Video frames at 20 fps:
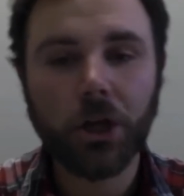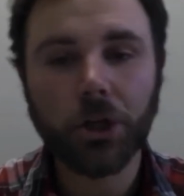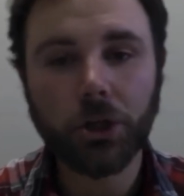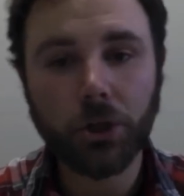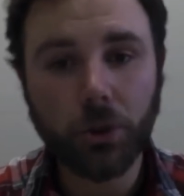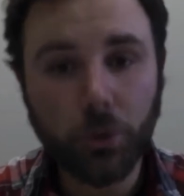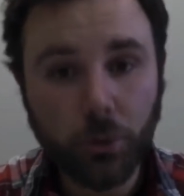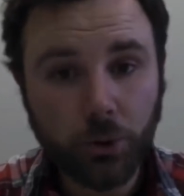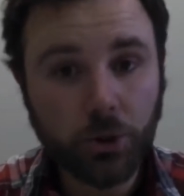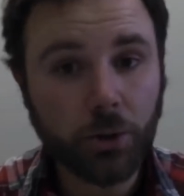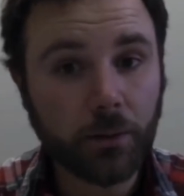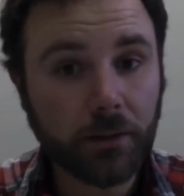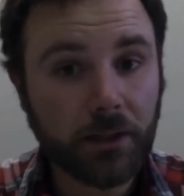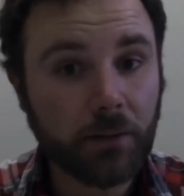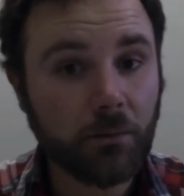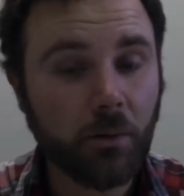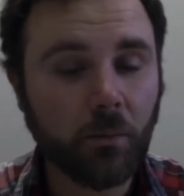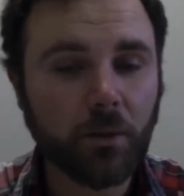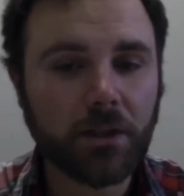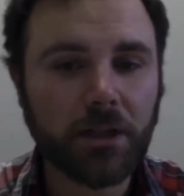Usually
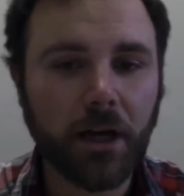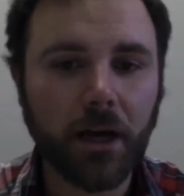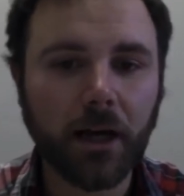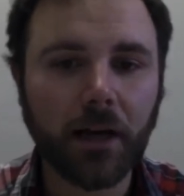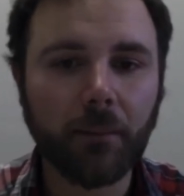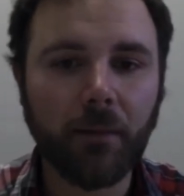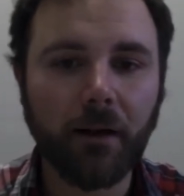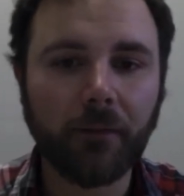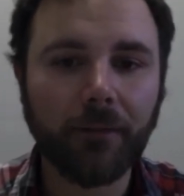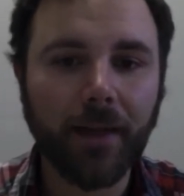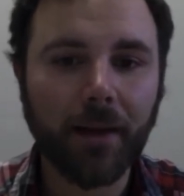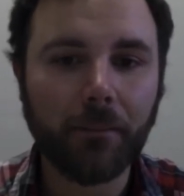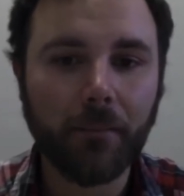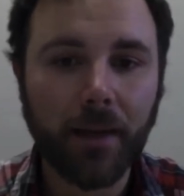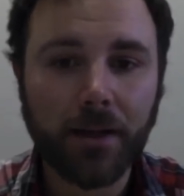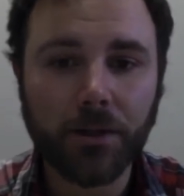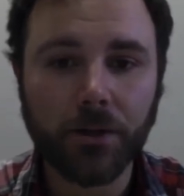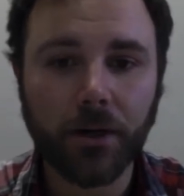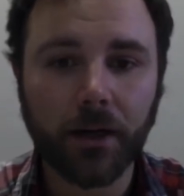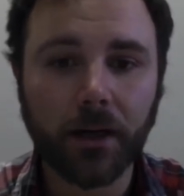when we talk about that
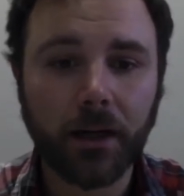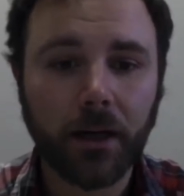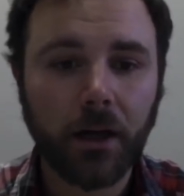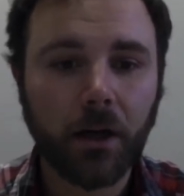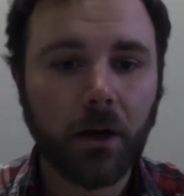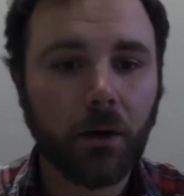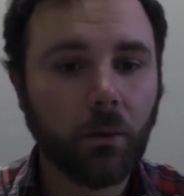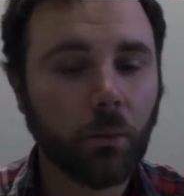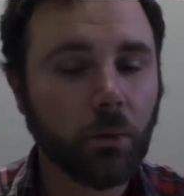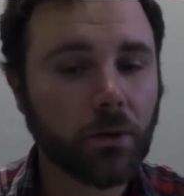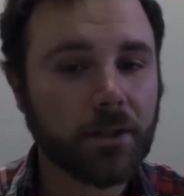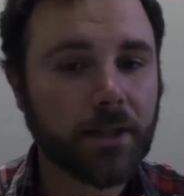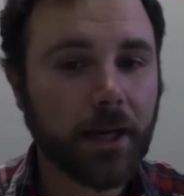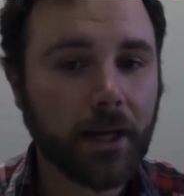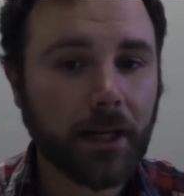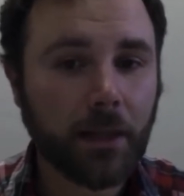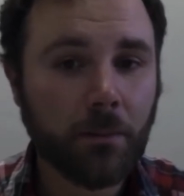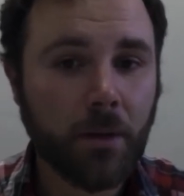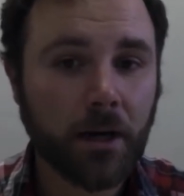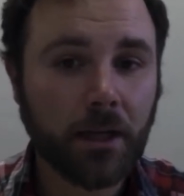metric, we're
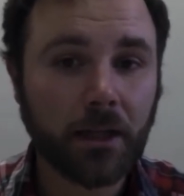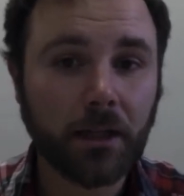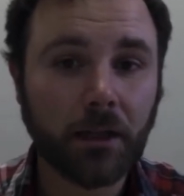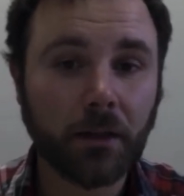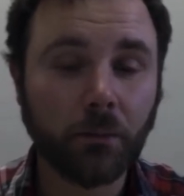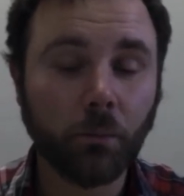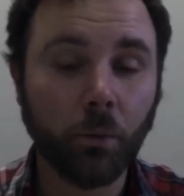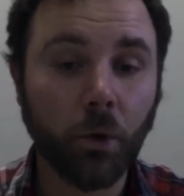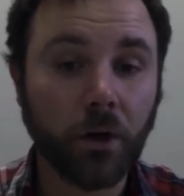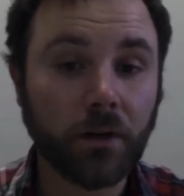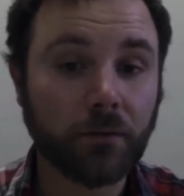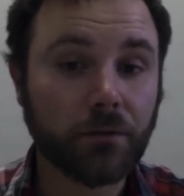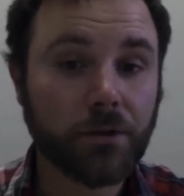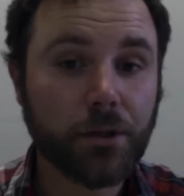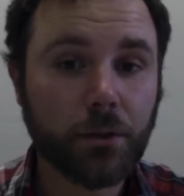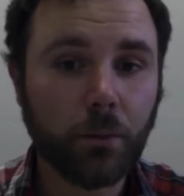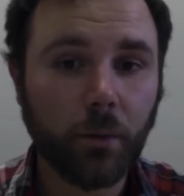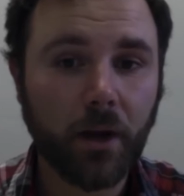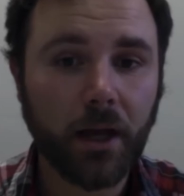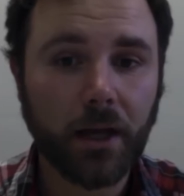talking about it in one of
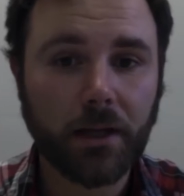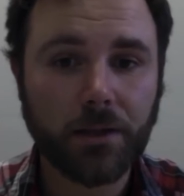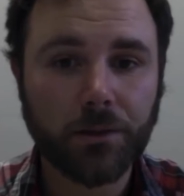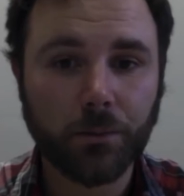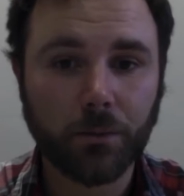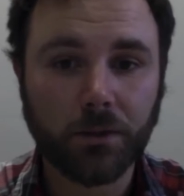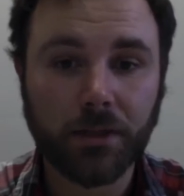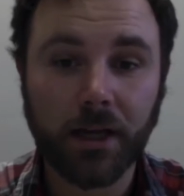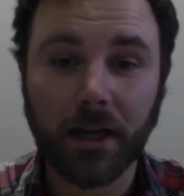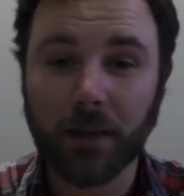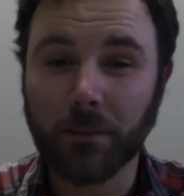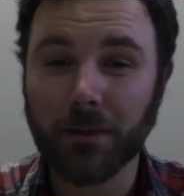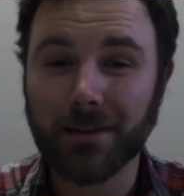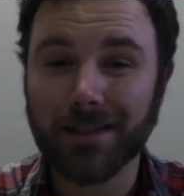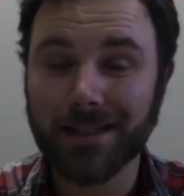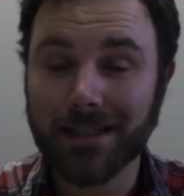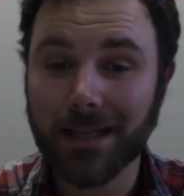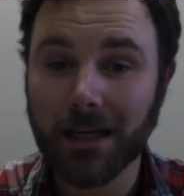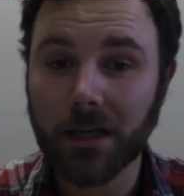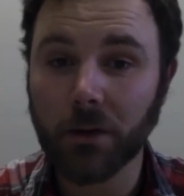two ways. We're talking
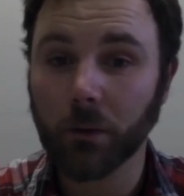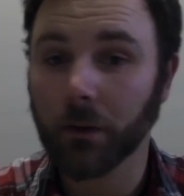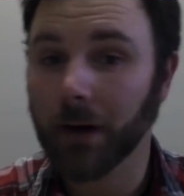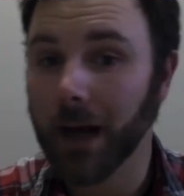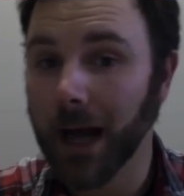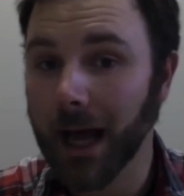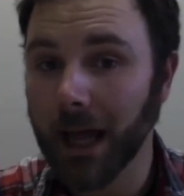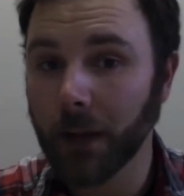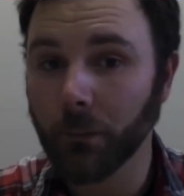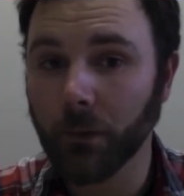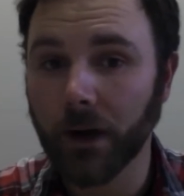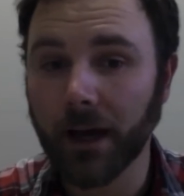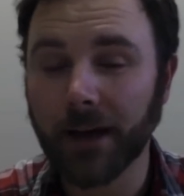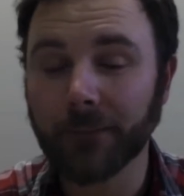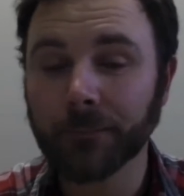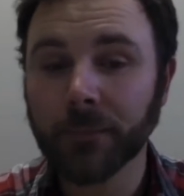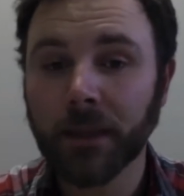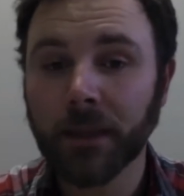about city or highway.